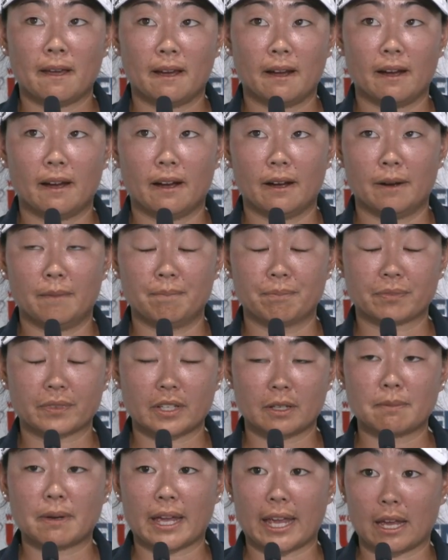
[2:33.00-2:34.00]

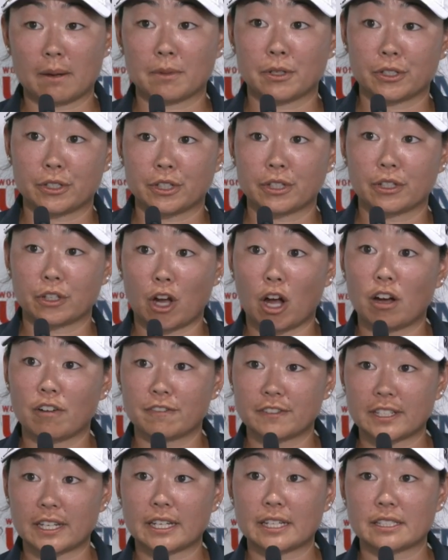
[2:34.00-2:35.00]
in my amateur
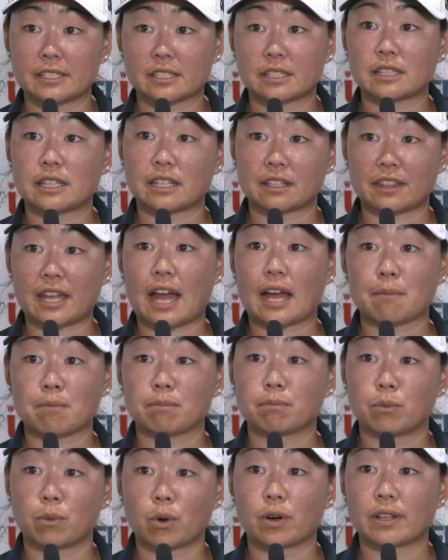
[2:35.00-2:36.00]
golf days, that
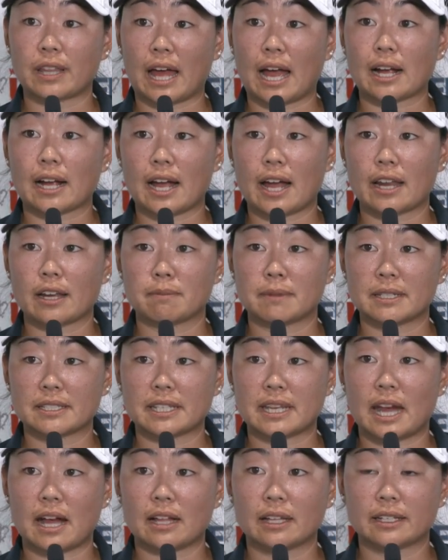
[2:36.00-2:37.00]
more of that kind of
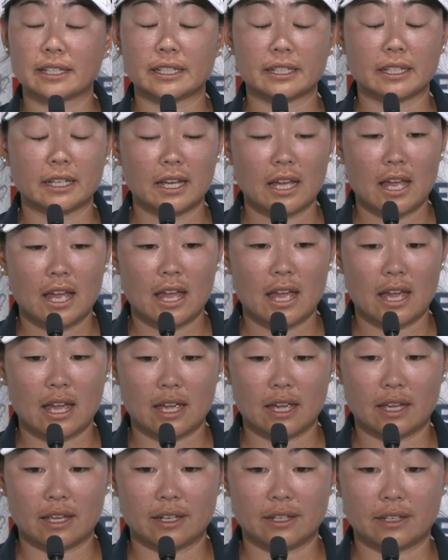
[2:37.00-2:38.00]
mentality.
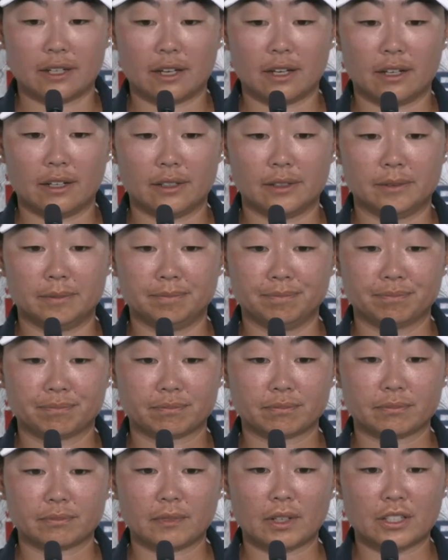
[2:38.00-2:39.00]
And
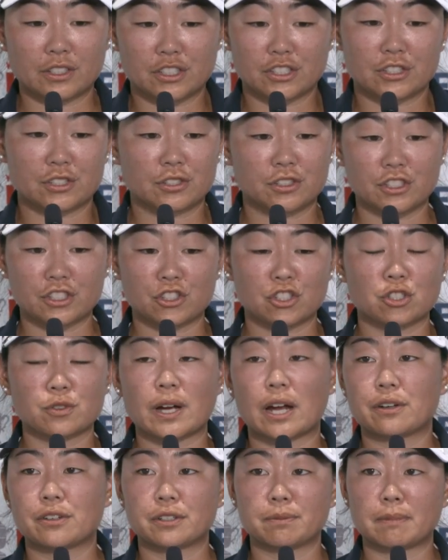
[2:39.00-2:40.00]
just
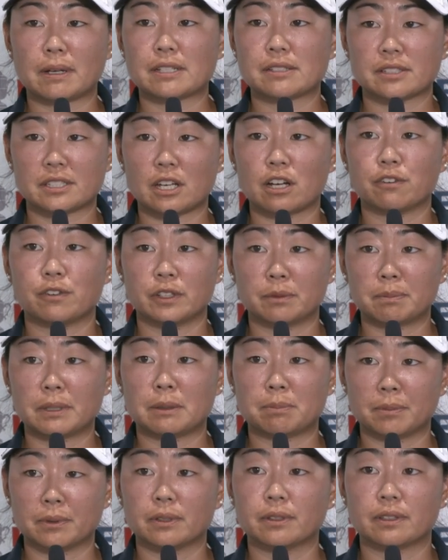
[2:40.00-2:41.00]
surrounding myself with
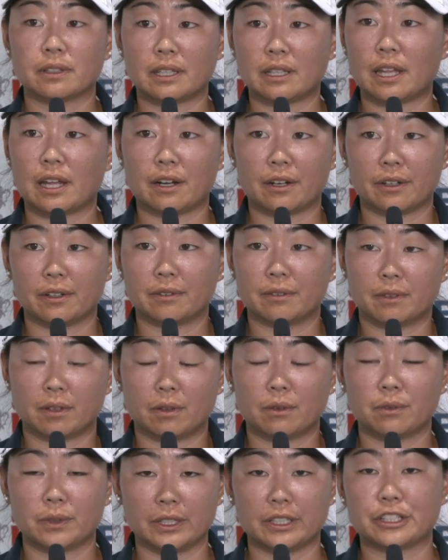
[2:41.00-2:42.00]
people that are
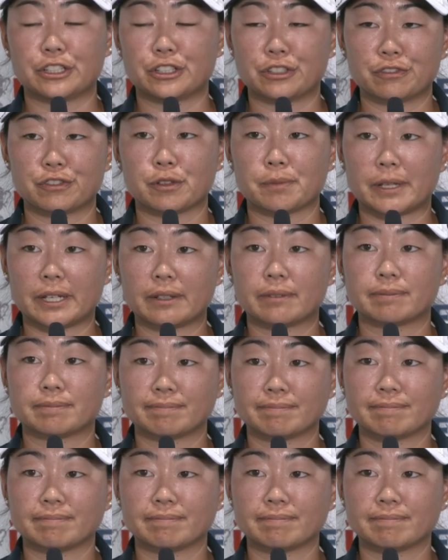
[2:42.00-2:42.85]
really good for me.